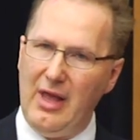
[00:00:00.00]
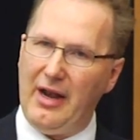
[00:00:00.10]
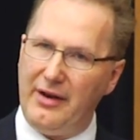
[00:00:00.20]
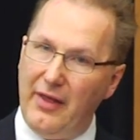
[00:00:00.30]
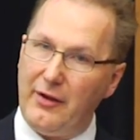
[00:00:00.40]

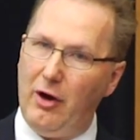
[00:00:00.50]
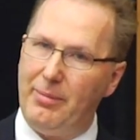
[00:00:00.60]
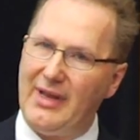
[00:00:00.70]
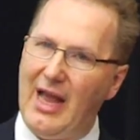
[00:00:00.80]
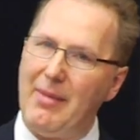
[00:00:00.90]
another
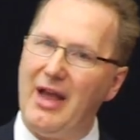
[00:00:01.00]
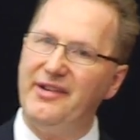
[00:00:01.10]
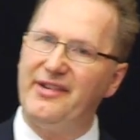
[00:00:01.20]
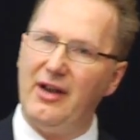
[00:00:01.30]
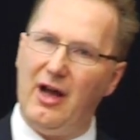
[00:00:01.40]
copy came out
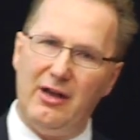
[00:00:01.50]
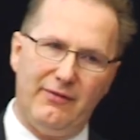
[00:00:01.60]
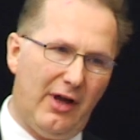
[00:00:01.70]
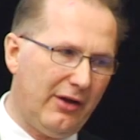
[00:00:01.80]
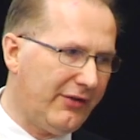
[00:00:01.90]
in July
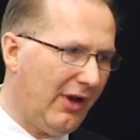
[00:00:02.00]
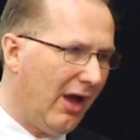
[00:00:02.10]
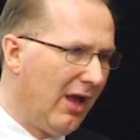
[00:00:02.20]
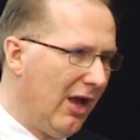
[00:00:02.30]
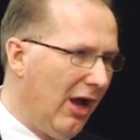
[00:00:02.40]
of last year.
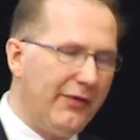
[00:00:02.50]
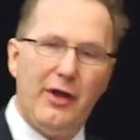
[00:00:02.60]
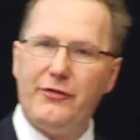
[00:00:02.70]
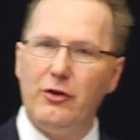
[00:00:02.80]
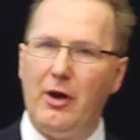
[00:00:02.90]
And
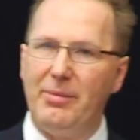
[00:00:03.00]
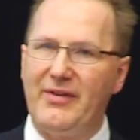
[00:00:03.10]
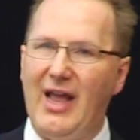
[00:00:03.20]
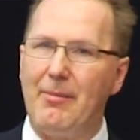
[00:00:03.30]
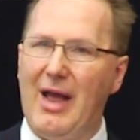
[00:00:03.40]
those 2 copies
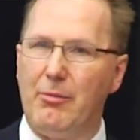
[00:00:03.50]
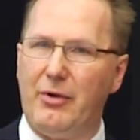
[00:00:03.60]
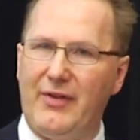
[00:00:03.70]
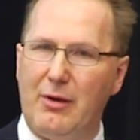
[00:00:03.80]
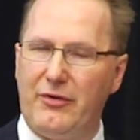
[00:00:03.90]
came out
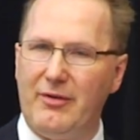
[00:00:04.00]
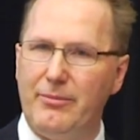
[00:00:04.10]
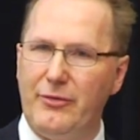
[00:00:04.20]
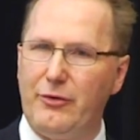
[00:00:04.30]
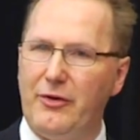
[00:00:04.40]
because there were
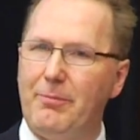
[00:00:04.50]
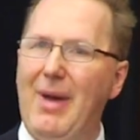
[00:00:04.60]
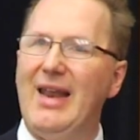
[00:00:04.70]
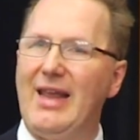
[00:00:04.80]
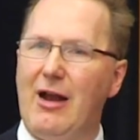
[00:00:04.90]
some sort of
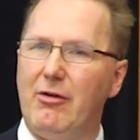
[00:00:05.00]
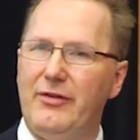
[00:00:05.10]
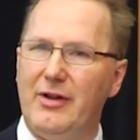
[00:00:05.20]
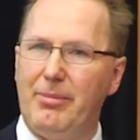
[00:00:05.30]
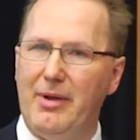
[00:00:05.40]
spelling
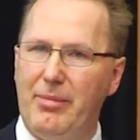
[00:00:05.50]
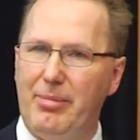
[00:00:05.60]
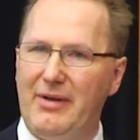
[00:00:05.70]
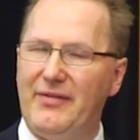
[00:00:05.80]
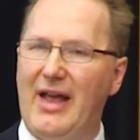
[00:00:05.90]
errors and a
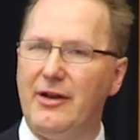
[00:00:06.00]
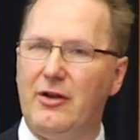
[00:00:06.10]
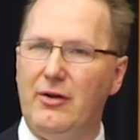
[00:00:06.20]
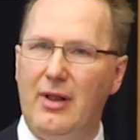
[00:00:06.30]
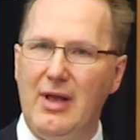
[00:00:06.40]
bit of
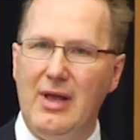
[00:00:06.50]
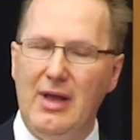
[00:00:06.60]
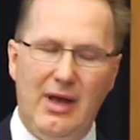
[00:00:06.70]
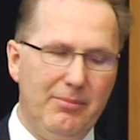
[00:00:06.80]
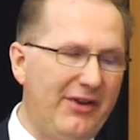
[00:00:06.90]
technical
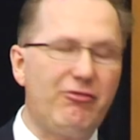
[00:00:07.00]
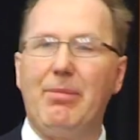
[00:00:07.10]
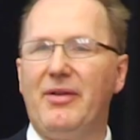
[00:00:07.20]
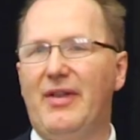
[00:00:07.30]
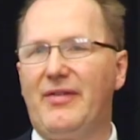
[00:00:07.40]

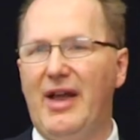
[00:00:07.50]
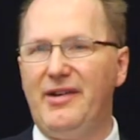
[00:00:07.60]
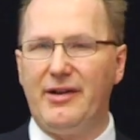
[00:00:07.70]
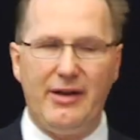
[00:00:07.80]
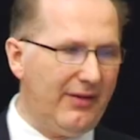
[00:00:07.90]

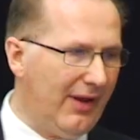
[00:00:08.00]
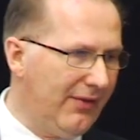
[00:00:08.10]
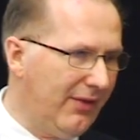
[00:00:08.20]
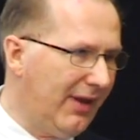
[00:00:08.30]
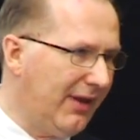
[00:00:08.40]
misrepresentation
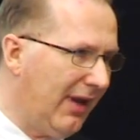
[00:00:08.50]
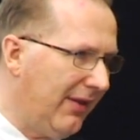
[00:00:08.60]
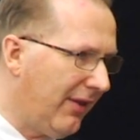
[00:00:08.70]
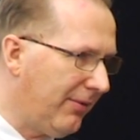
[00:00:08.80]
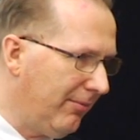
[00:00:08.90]
in
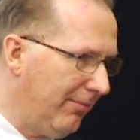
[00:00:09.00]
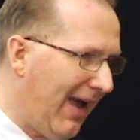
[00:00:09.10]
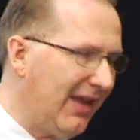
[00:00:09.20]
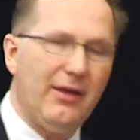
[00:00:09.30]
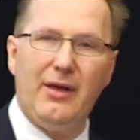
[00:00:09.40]
the
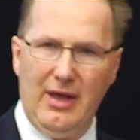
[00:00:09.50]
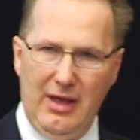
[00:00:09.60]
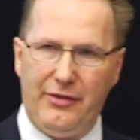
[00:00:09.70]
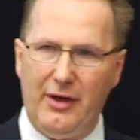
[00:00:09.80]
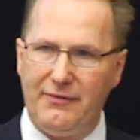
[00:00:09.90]
May the
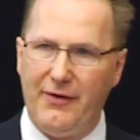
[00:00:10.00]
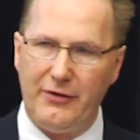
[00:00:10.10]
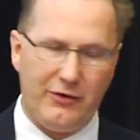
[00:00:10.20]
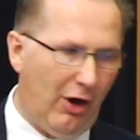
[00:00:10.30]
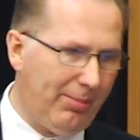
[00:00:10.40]

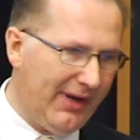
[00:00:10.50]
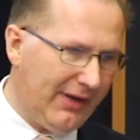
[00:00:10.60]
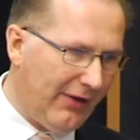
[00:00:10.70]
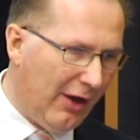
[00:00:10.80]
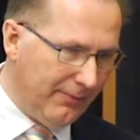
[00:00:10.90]
31st copy.
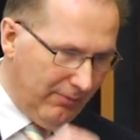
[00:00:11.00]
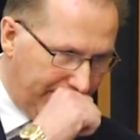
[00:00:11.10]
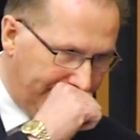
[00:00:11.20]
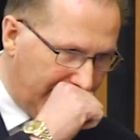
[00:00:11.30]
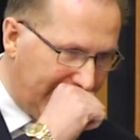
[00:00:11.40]
So
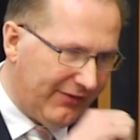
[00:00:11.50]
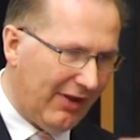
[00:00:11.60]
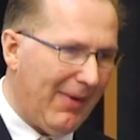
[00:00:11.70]
the reason I've